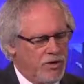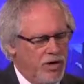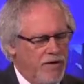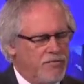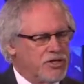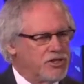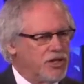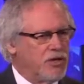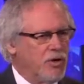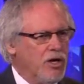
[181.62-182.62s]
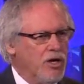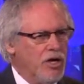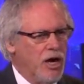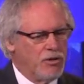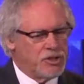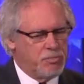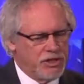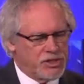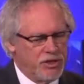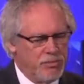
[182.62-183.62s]
crave, just think how
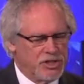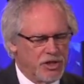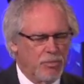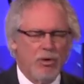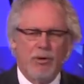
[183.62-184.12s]
especially miserable